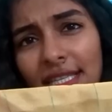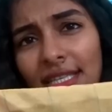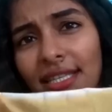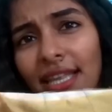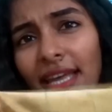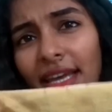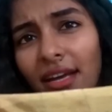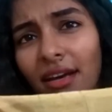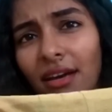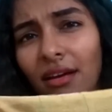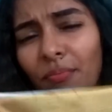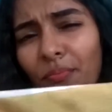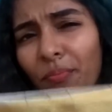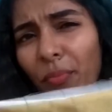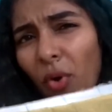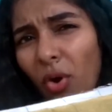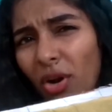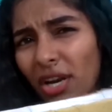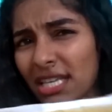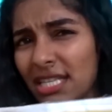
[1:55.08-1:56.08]
This is like a
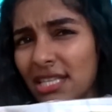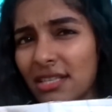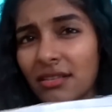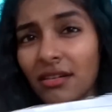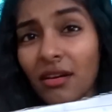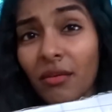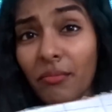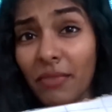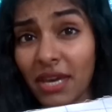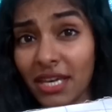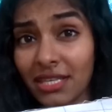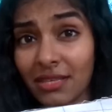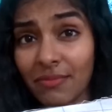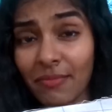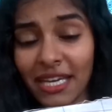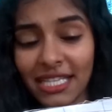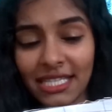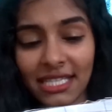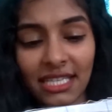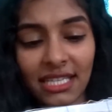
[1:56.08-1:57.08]
polyester mixed
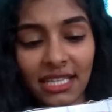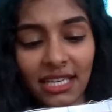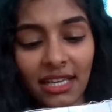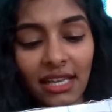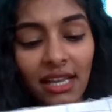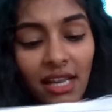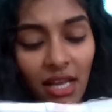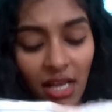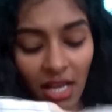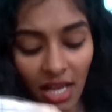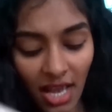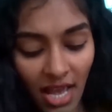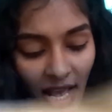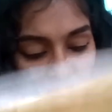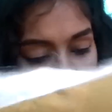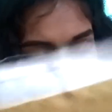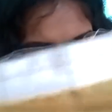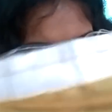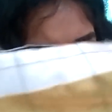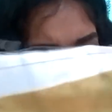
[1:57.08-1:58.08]
material,
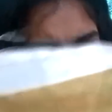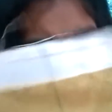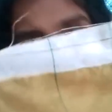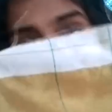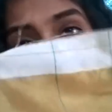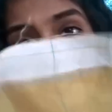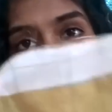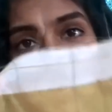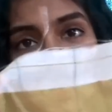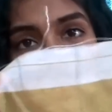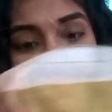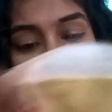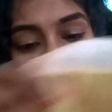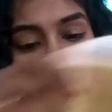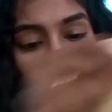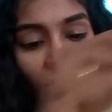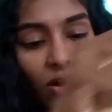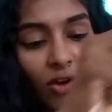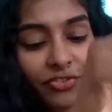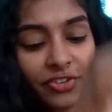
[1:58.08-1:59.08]
and this is very
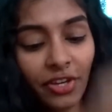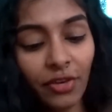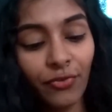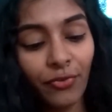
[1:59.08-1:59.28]
soft.